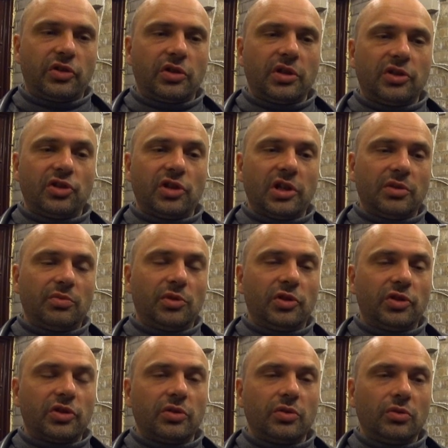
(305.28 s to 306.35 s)
adjustment
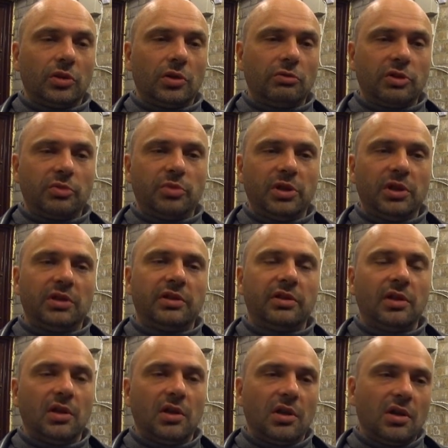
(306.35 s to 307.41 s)
screw, low speed,
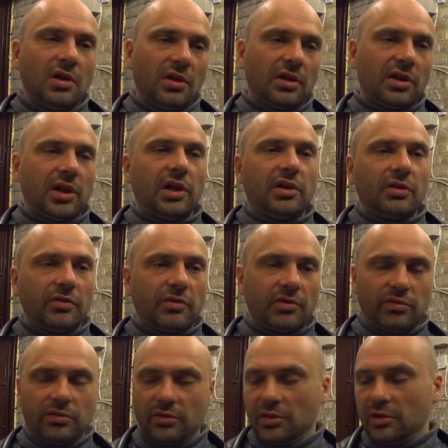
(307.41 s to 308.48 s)
kind of,
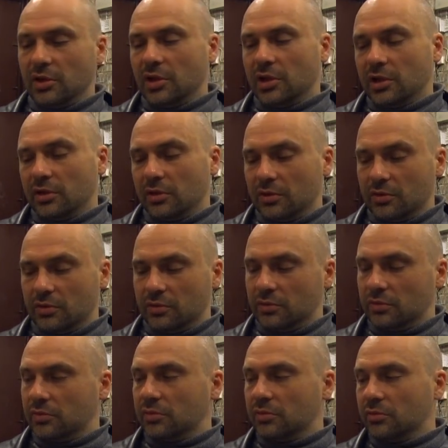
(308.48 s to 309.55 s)
you know,
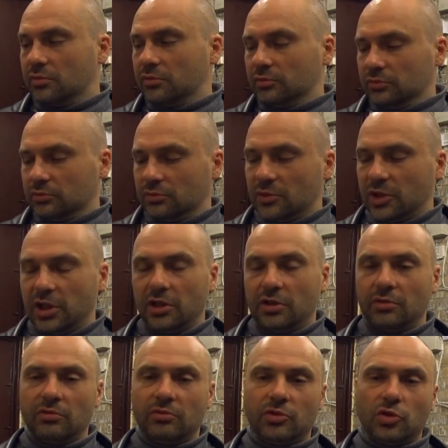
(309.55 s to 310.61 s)

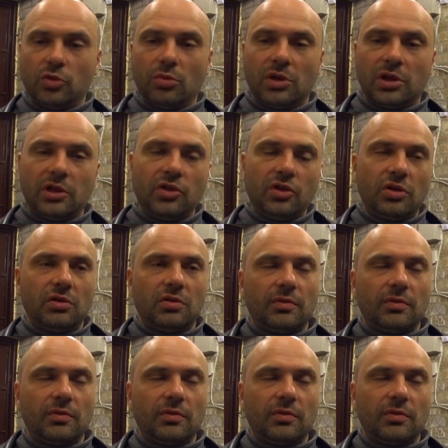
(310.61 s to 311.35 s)
in too much?